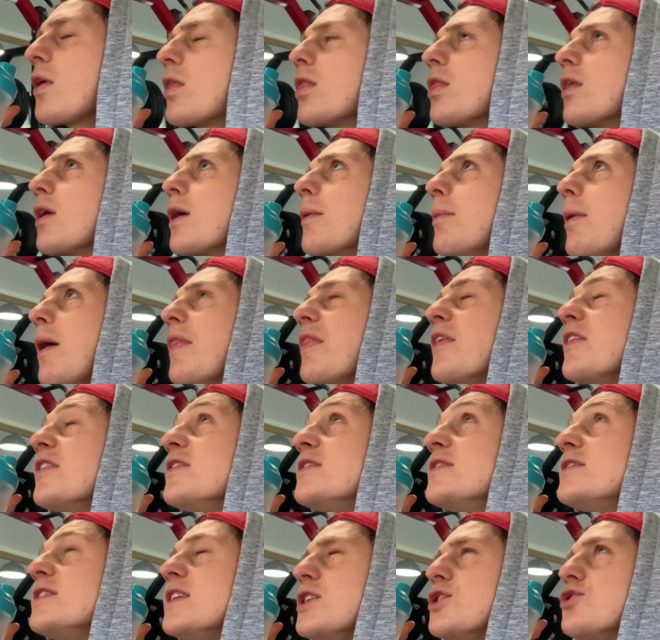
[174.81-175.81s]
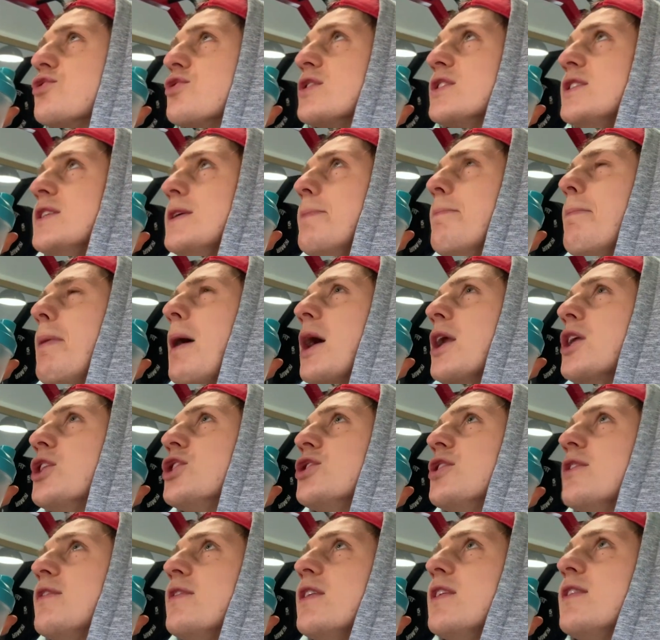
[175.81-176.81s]
think about this citrusy
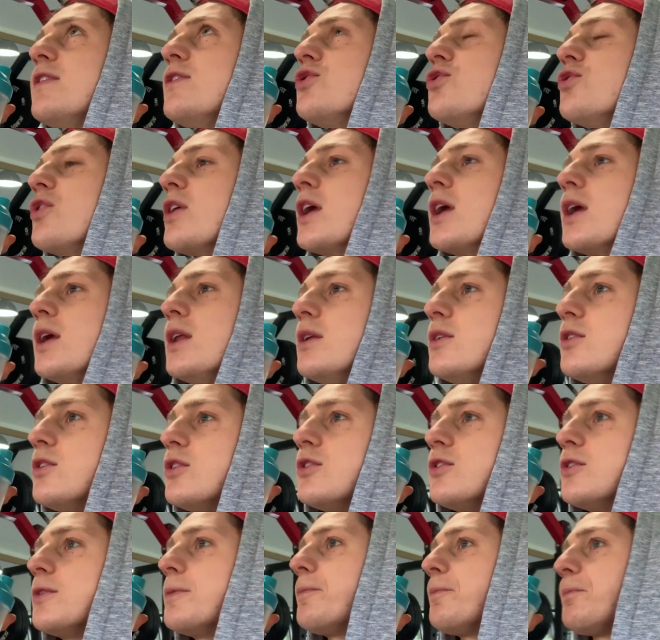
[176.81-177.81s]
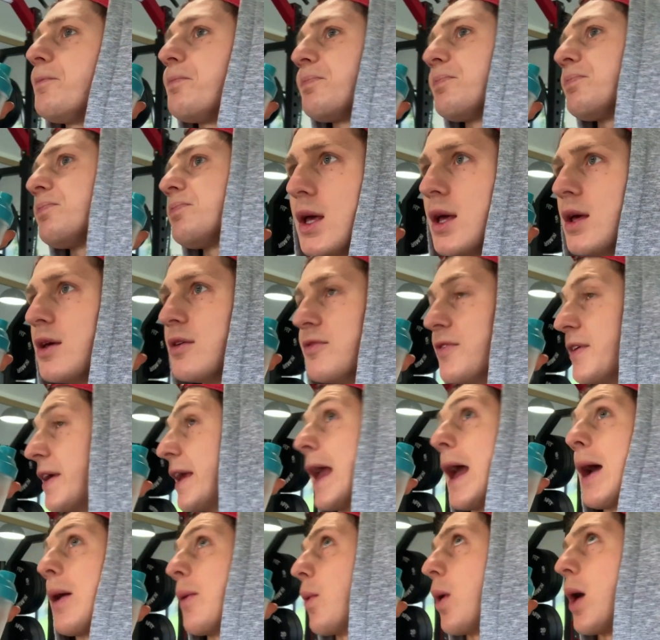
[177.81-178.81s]
punch of this drink and just
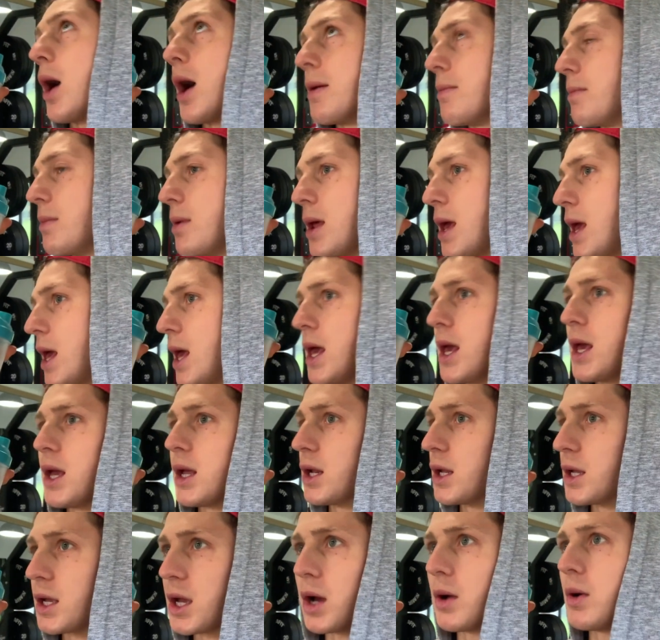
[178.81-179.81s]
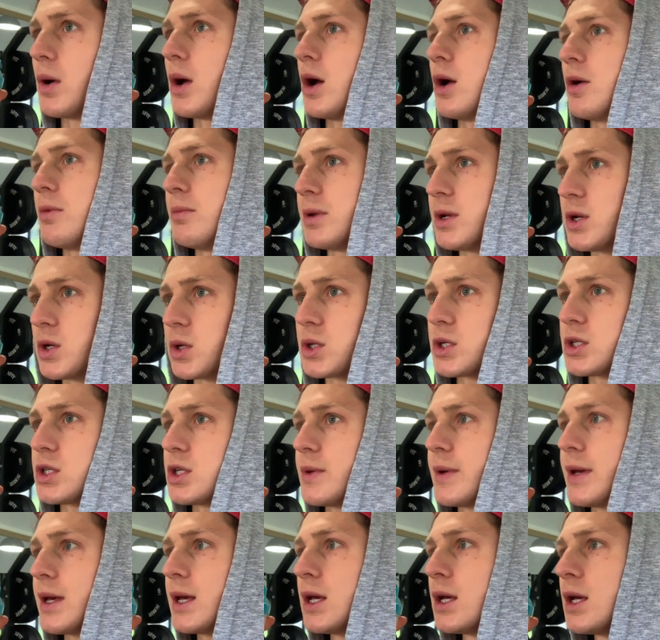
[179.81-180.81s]
forget why I'm here and go home and not
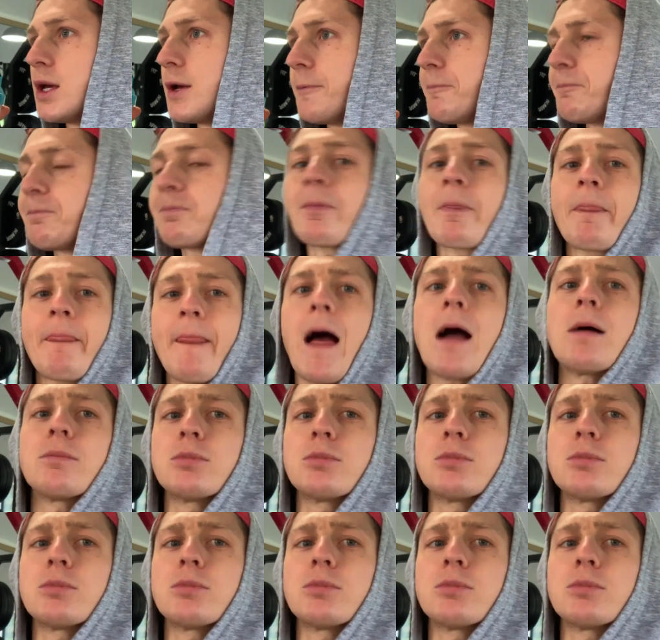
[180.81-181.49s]
do it. Now